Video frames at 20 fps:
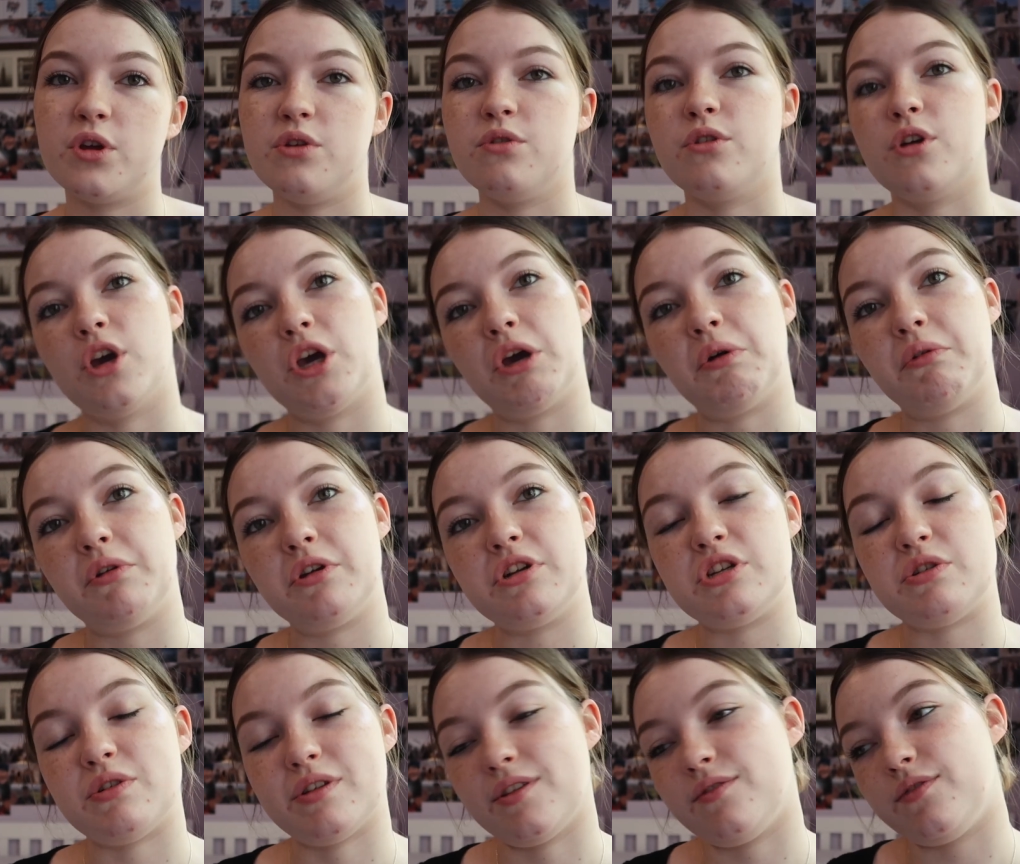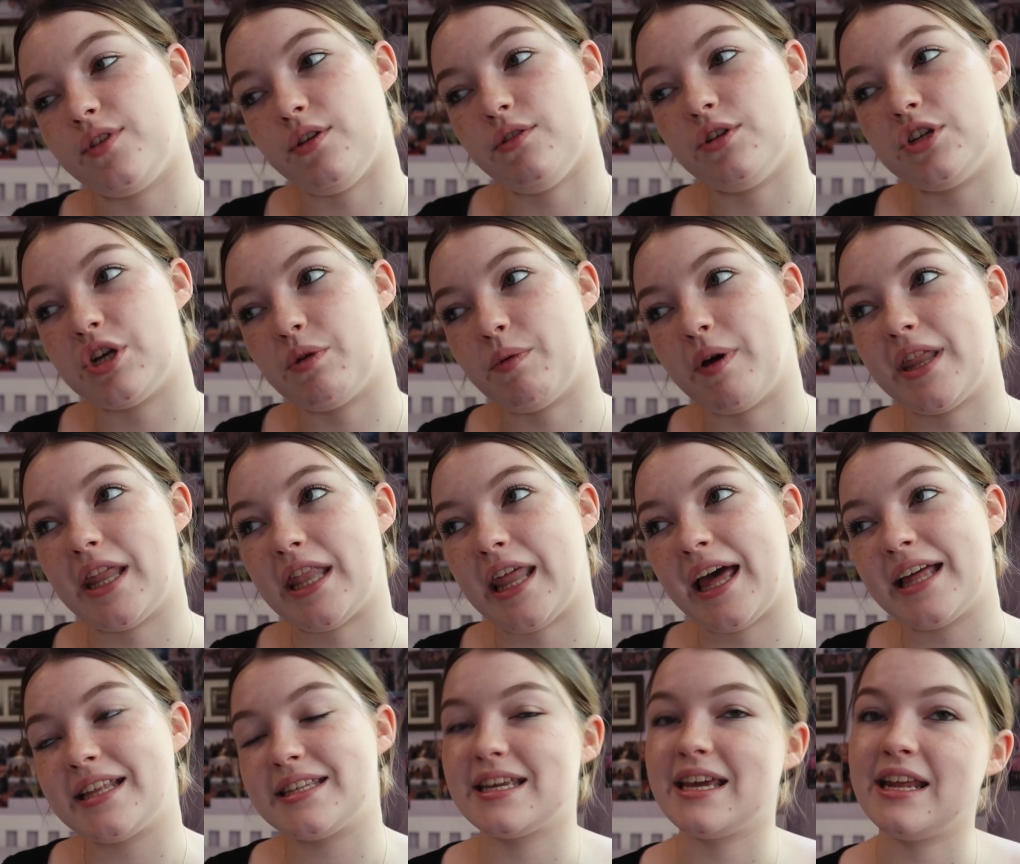you can go on to do in the future, whether
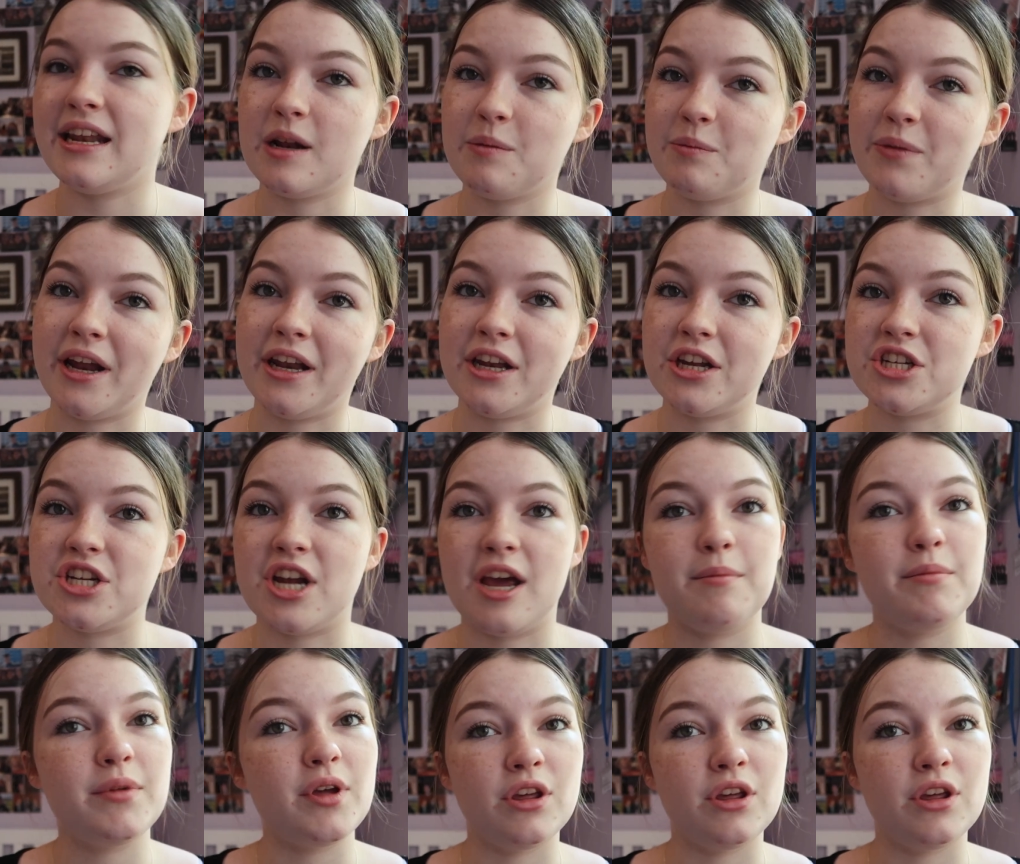that's in an apprenticeship,